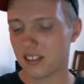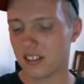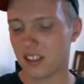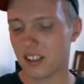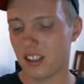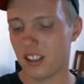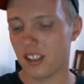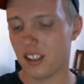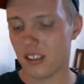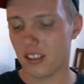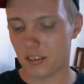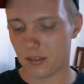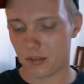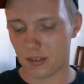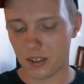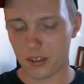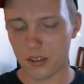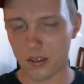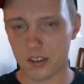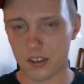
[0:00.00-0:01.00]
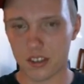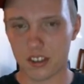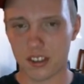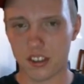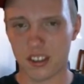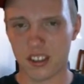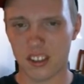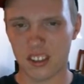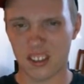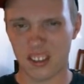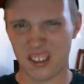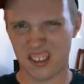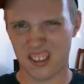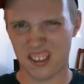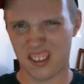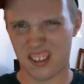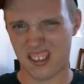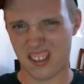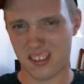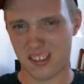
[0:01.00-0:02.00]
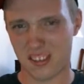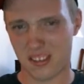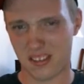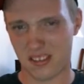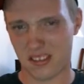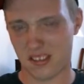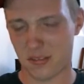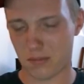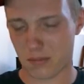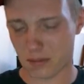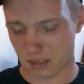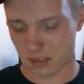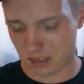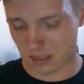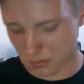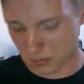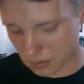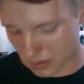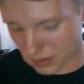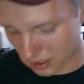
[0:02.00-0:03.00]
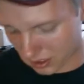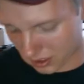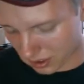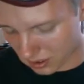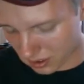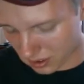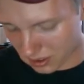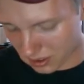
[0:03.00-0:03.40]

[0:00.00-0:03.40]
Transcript: the reviews. Let's put this back in.